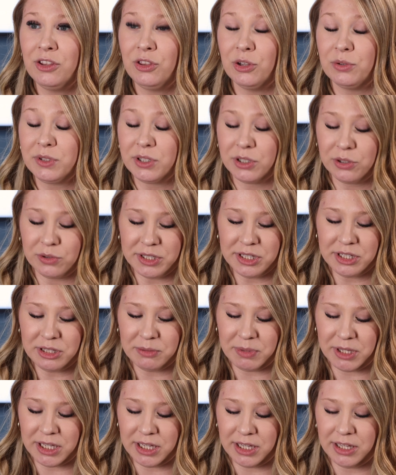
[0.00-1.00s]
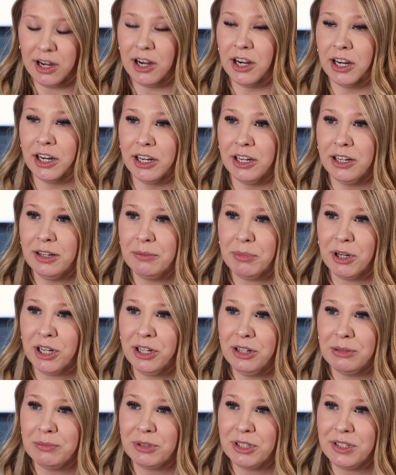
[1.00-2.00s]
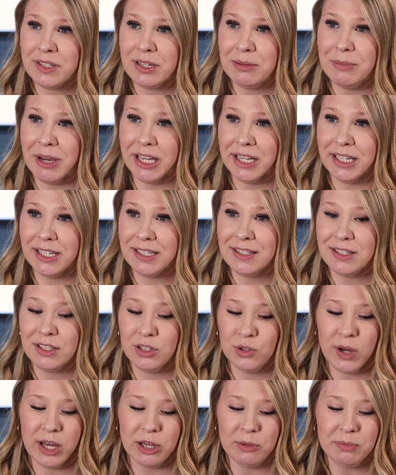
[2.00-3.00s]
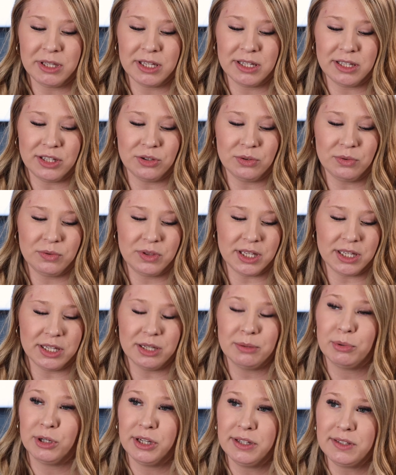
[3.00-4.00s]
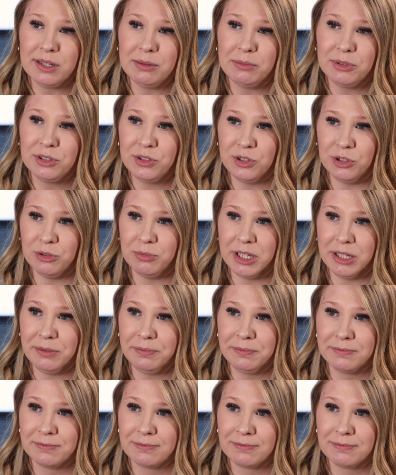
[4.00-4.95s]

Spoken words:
Those are going to be our part number schematics to help get you the pre-assembled tubing.